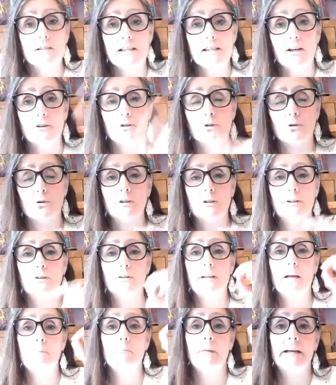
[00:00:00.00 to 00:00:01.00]
to tell you earlier
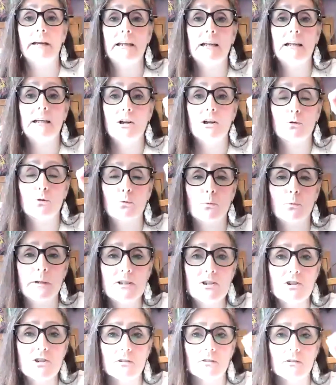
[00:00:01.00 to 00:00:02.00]
that my
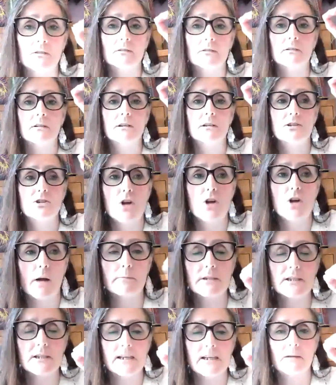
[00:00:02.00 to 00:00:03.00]
original
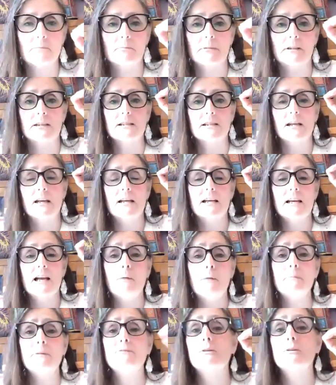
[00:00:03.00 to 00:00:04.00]
top statement
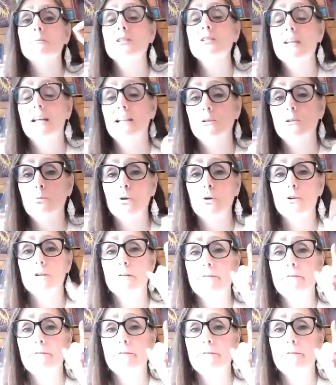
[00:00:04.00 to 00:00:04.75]
coming from the Daily Word,